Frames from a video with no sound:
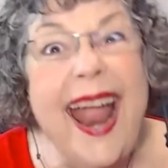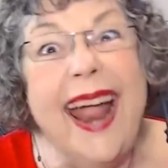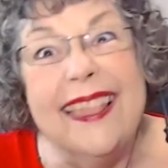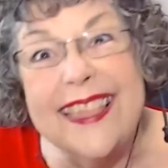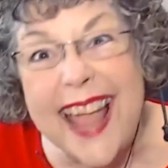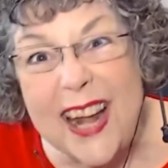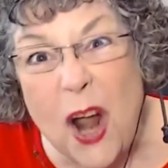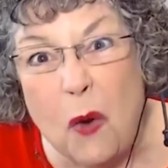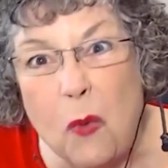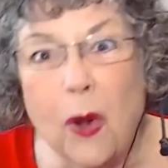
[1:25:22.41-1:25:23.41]
and they
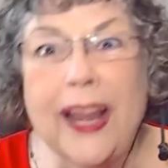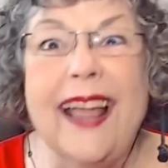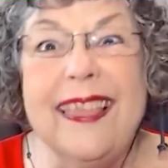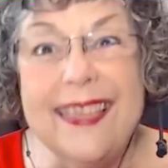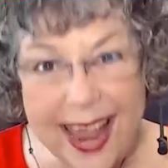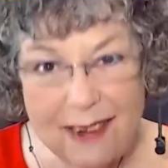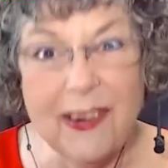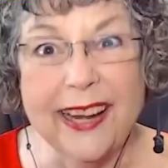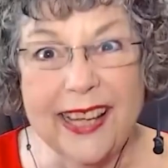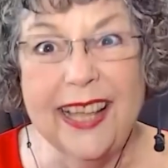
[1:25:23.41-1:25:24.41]
don't work, and they
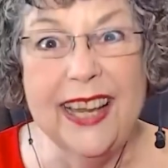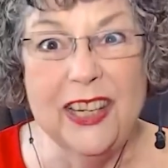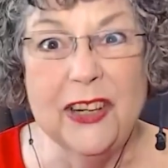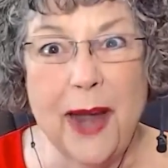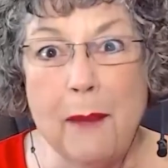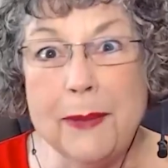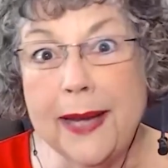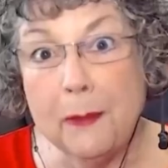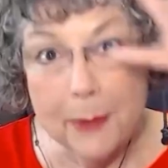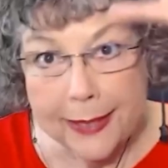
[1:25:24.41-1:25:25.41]
regulate your
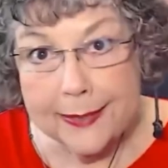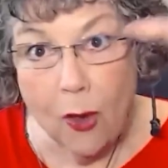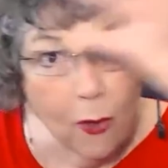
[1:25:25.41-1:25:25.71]
appetite because